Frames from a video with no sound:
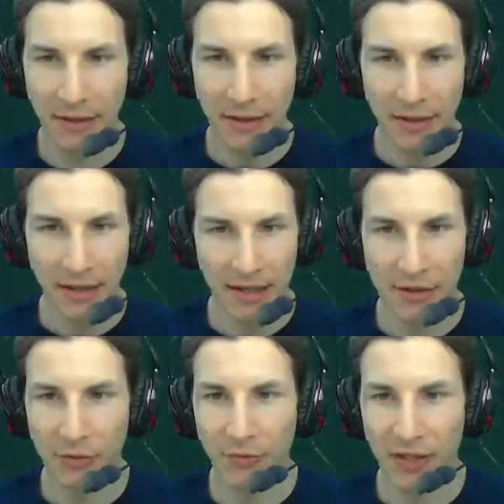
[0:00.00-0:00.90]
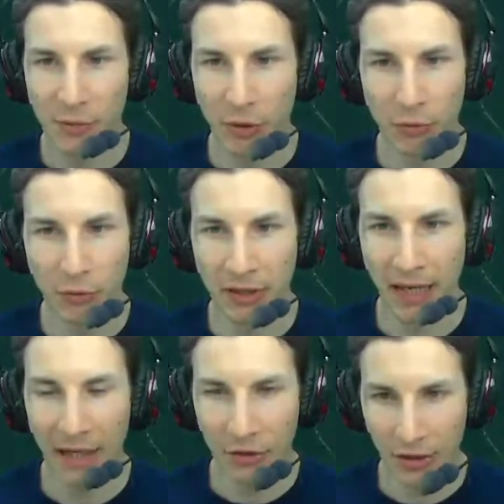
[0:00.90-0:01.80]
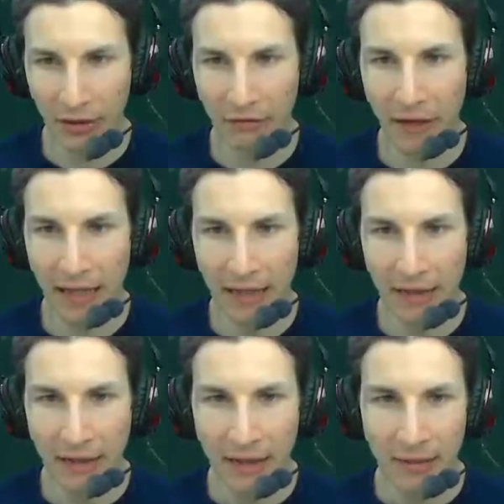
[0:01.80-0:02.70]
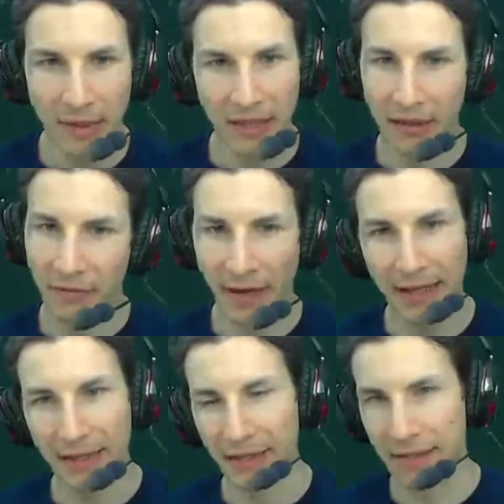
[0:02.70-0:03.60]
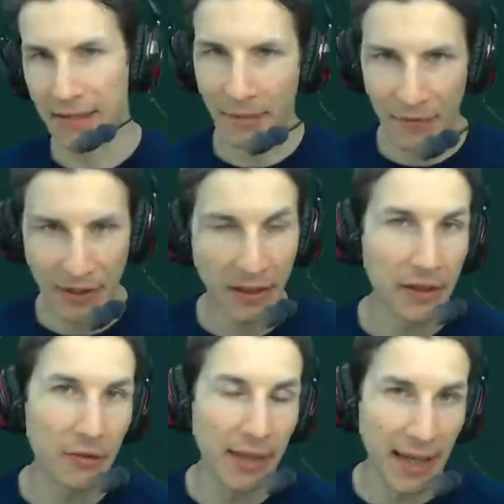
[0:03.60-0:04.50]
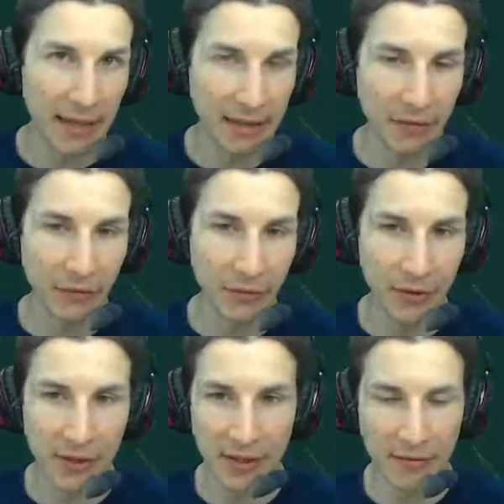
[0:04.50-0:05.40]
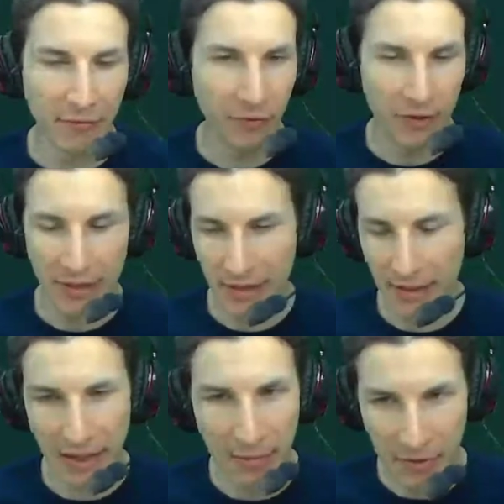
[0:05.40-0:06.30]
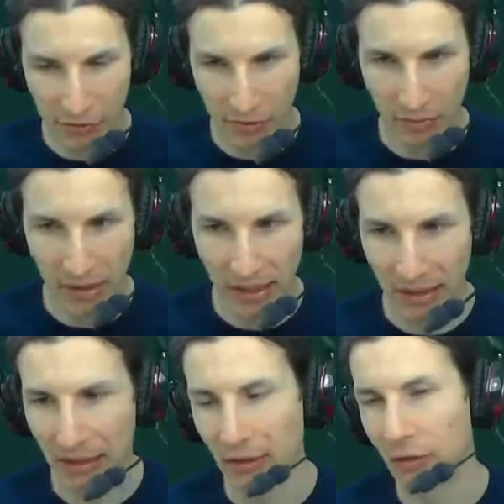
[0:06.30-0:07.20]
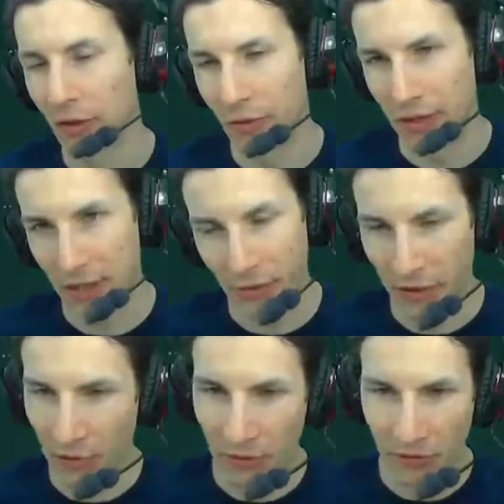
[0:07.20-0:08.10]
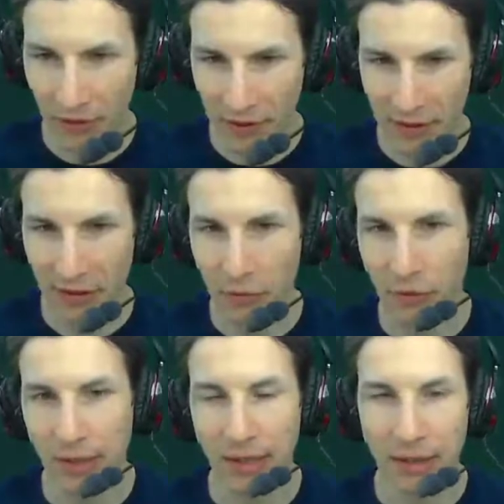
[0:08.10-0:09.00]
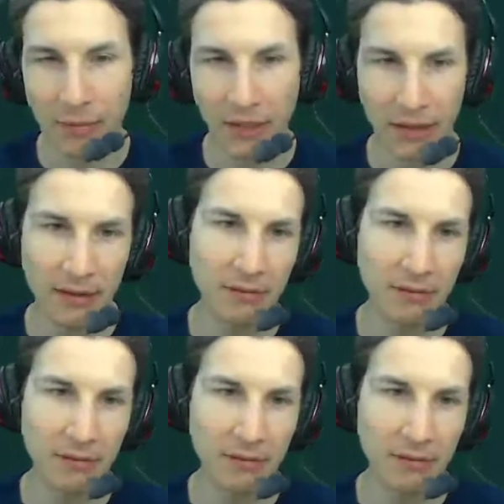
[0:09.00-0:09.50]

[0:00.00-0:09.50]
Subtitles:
assume this one would actually fail, but the failure is something that you can't influence, for instance an upstream bug, and you know it's going to be fixed in a week, but